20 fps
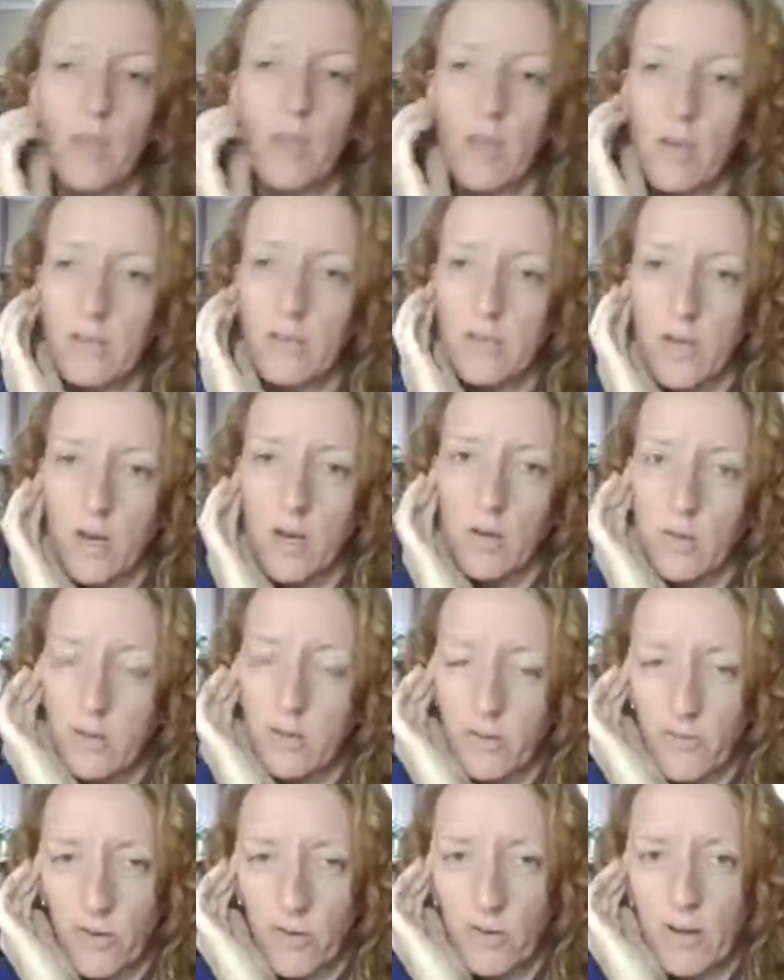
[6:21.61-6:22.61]
So there's a
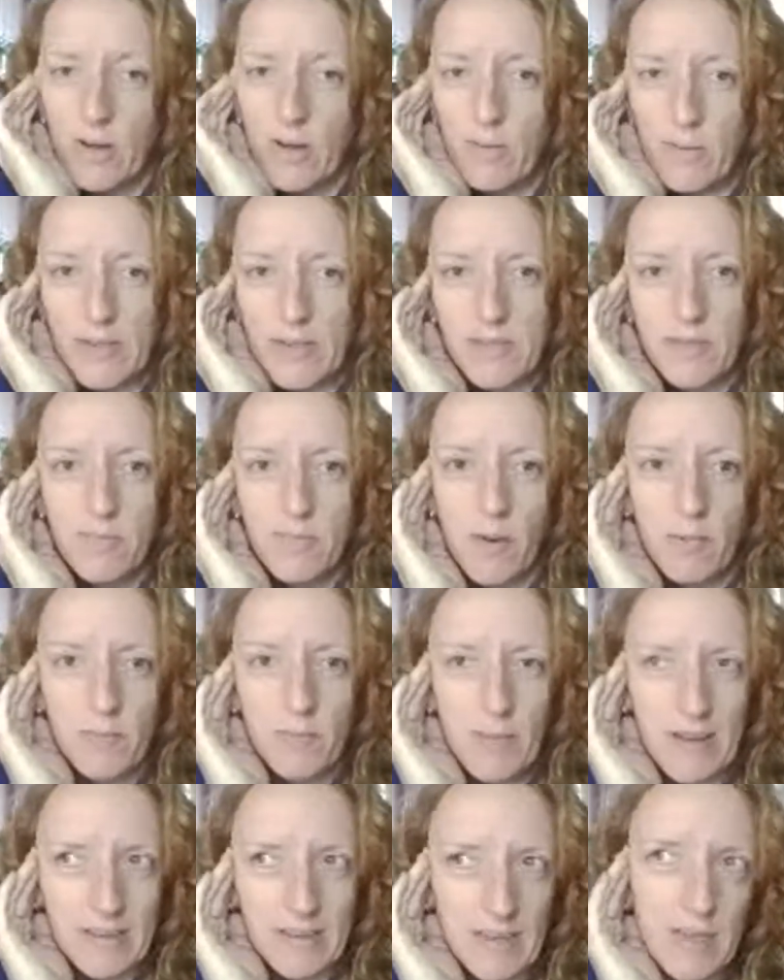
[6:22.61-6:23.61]
few little bits and bobs
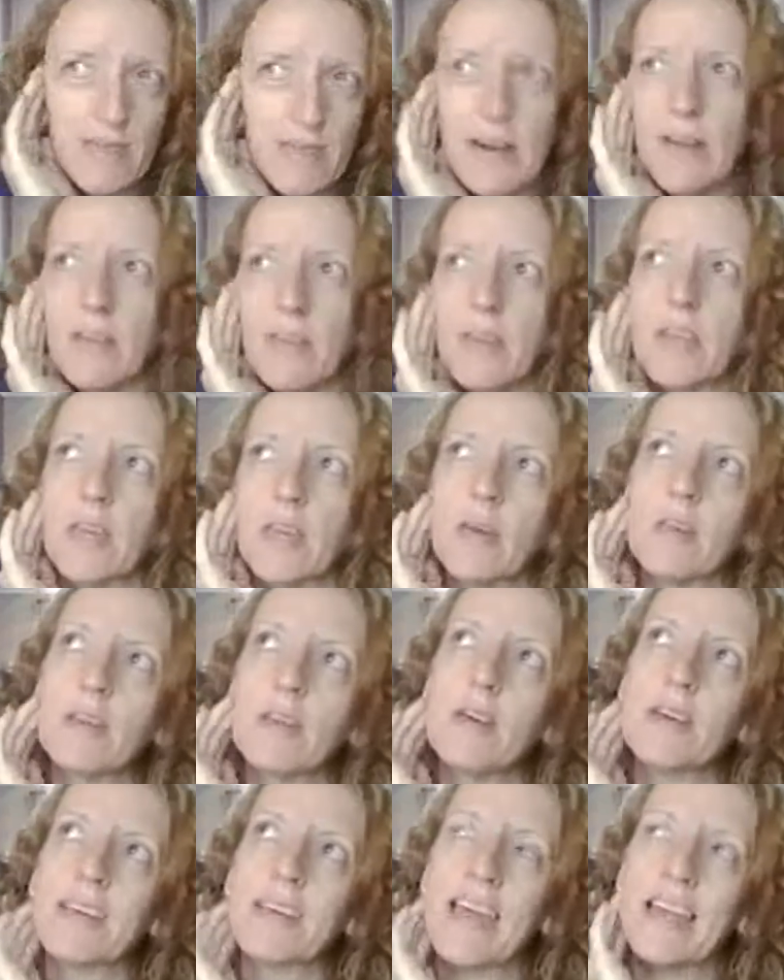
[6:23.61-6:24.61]
banding around that
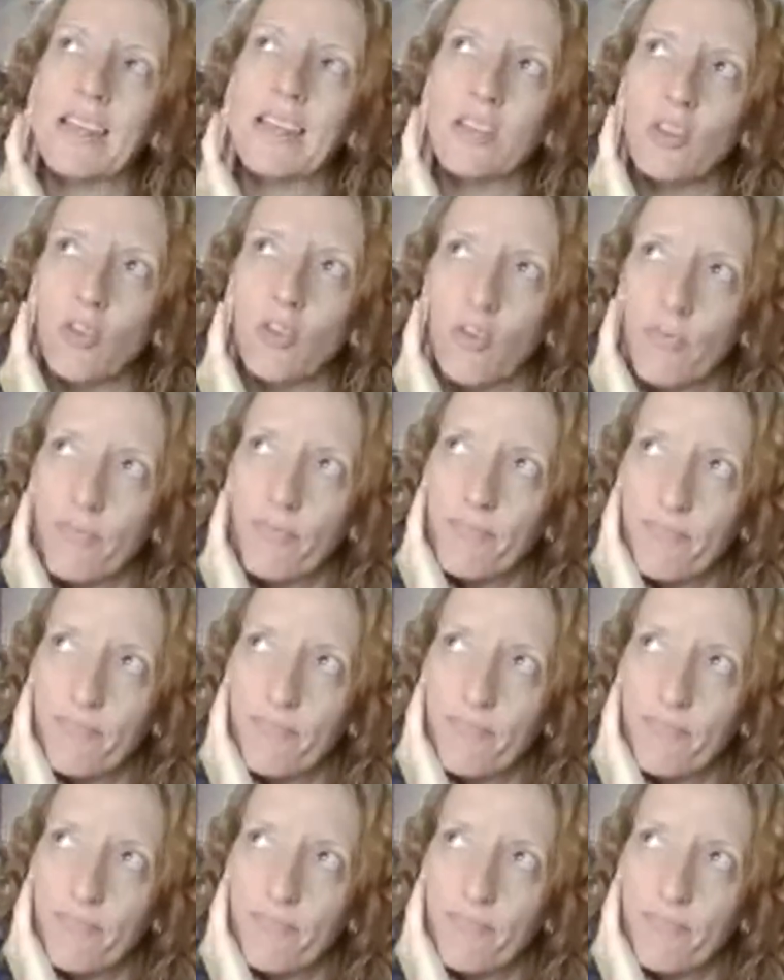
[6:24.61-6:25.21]
are getting done.